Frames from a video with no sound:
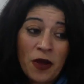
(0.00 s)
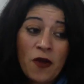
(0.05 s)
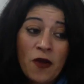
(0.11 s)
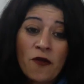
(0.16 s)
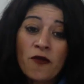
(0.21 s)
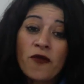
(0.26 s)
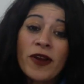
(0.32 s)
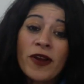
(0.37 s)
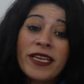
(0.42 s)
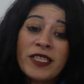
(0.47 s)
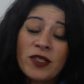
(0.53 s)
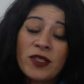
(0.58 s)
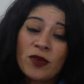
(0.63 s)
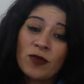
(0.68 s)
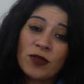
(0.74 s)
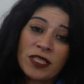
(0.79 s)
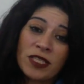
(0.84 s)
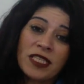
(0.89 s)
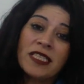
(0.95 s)

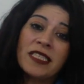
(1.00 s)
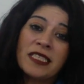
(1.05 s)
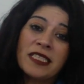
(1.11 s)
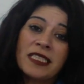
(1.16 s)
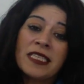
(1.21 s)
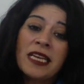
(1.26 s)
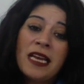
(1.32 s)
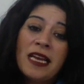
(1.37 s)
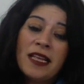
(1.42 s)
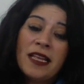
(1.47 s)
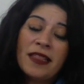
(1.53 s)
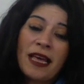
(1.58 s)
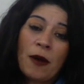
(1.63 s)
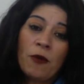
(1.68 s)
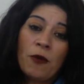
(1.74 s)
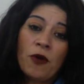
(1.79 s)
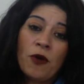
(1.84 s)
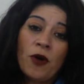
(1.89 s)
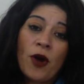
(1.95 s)
resources that
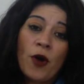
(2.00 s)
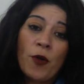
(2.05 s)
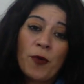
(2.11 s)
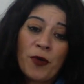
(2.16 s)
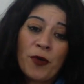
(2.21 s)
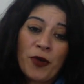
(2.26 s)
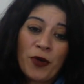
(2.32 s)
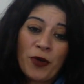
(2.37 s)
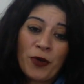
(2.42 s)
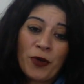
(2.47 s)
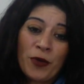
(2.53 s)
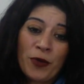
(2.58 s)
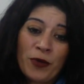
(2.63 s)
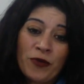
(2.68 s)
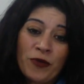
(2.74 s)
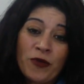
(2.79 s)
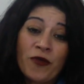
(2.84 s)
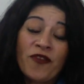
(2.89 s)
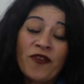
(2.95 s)
will help you
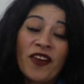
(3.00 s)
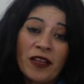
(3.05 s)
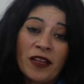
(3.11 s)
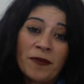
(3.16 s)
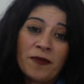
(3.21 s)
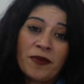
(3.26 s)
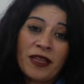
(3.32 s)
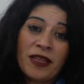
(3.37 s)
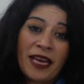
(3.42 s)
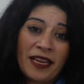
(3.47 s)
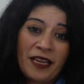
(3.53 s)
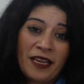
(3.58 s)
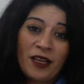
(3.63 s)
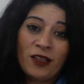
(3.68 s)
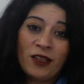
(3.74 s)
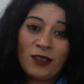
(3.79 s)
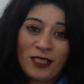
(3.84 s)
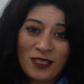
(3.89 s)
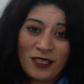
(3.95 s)
develop that
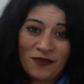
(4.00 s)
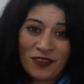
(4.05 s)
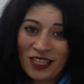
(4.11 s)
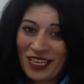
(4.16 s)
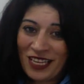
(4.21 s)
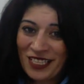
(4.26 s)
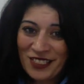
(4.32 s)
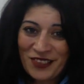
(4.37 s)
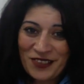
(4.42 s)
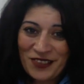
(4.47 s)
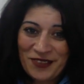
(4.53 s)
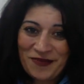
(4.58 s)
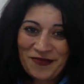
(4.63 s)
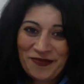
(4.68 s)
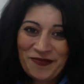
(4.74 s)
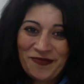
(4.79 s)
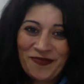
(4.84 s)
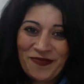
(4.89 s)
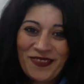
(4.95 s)
inclusive classroom.
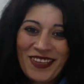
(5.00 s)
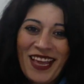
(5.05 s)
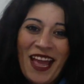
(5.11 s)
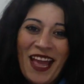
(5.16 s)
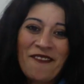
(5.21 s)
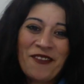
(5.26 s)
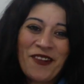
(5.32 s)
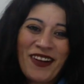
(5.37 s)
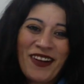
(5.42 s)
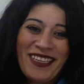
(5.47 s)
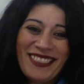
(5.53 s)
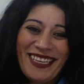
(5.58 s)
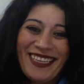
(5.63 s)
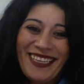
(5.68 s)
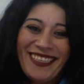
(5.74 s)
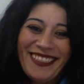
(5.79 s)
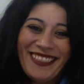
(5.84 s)
Have a great day.